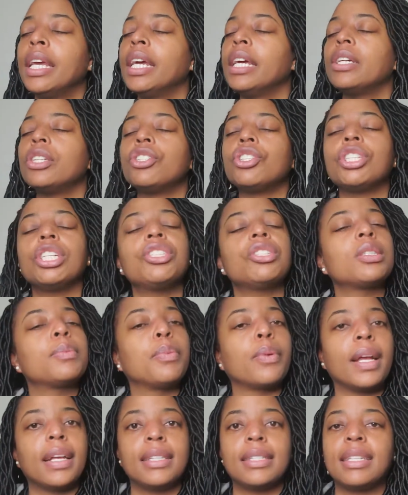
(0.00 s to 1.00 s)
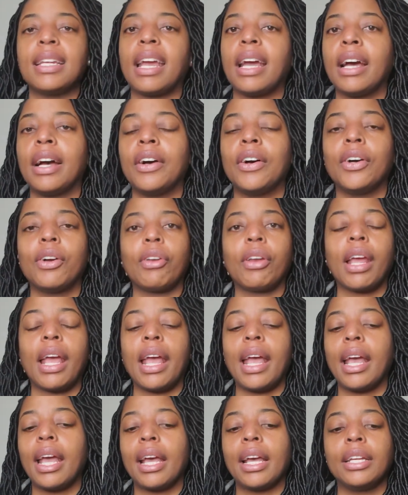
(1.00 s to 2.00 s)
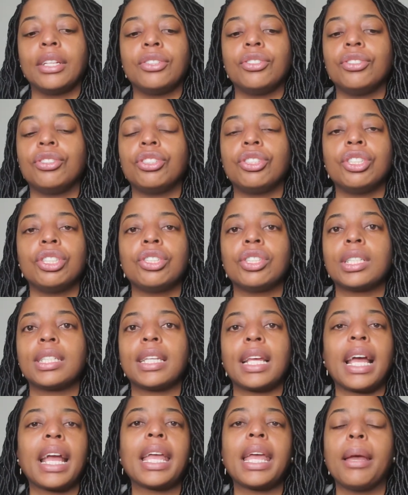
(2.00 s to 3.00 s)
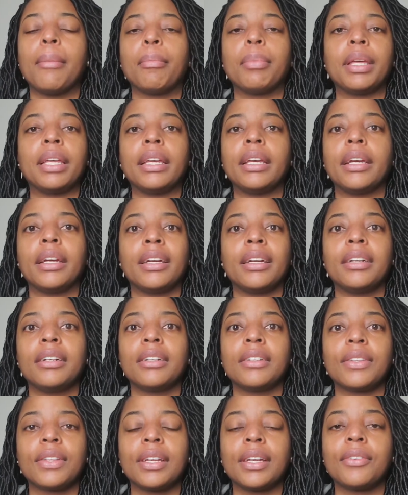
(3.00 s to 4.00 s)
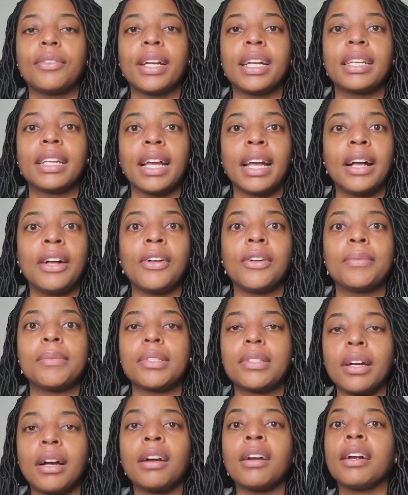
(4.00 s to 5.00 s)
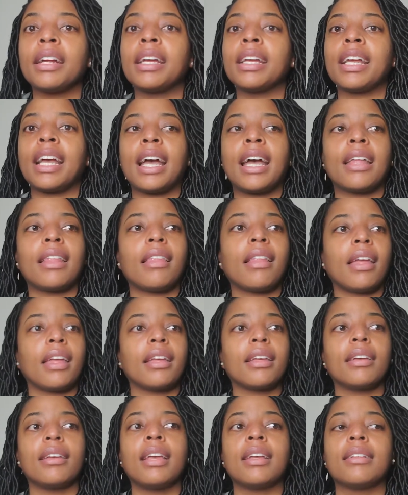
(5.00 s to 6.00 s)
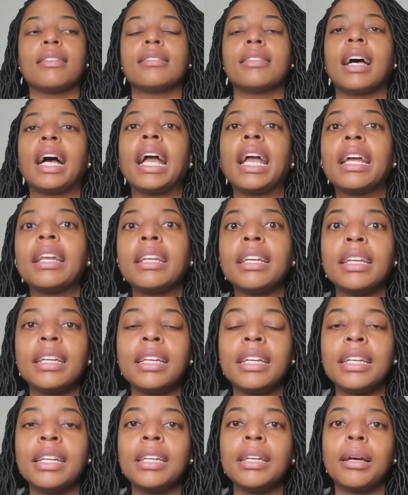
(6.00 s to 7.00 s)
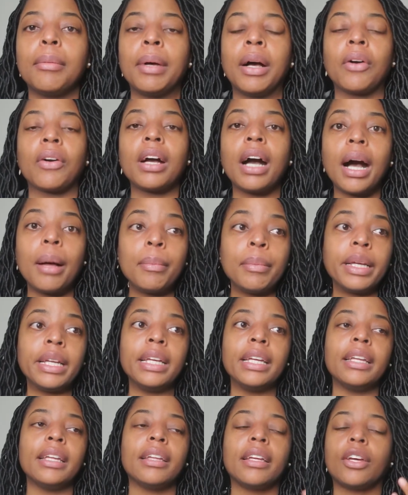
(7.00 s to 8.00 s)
She just breaks down and she's just like, I can't be here like right now. I'm sorry. I had like anxiety about coming.